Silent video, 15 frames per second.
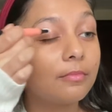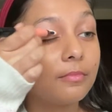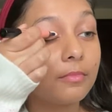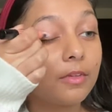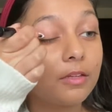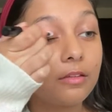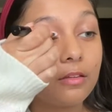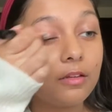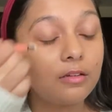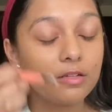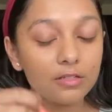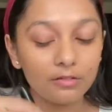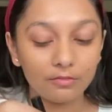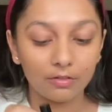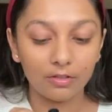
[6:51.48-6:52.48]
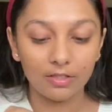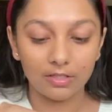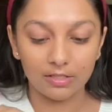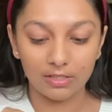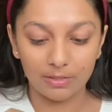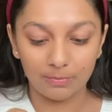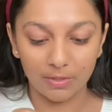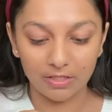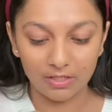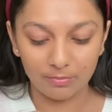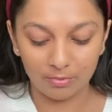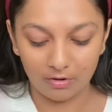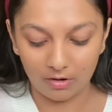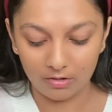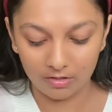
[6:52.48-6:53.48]
This thing doesn't really dispense
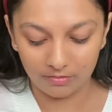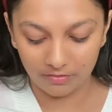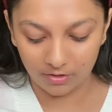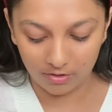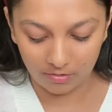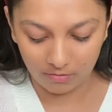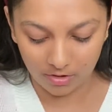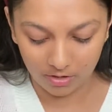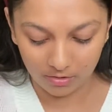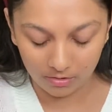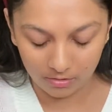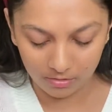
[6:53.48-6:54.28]
product very well.